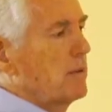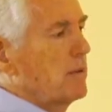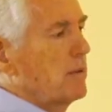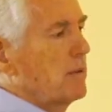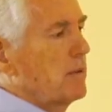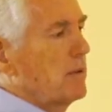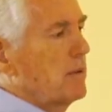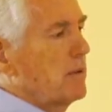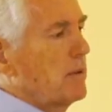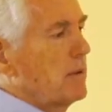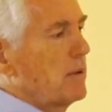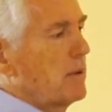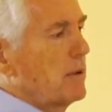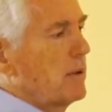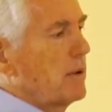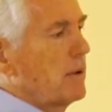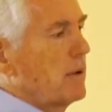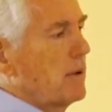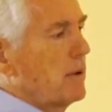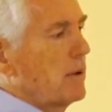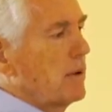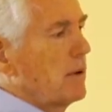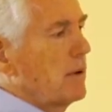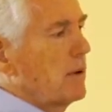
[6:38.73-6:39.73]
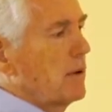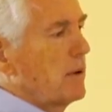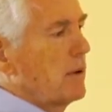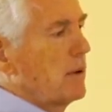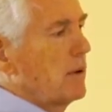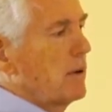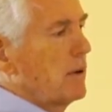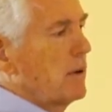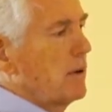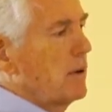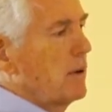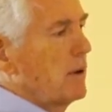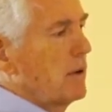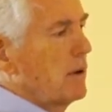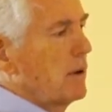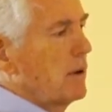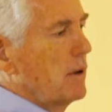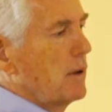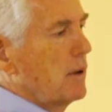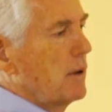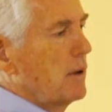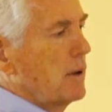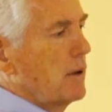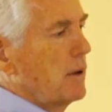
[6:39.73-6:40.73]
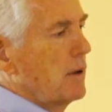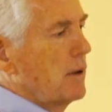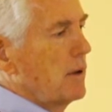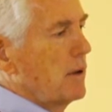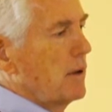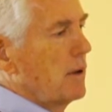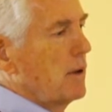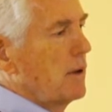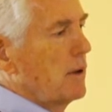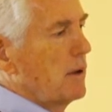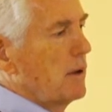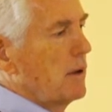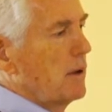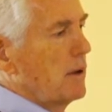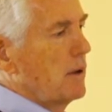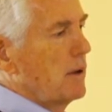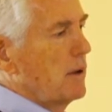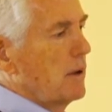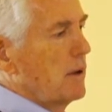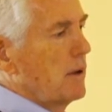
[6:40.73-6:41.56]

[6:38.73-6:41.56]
Nothing is said.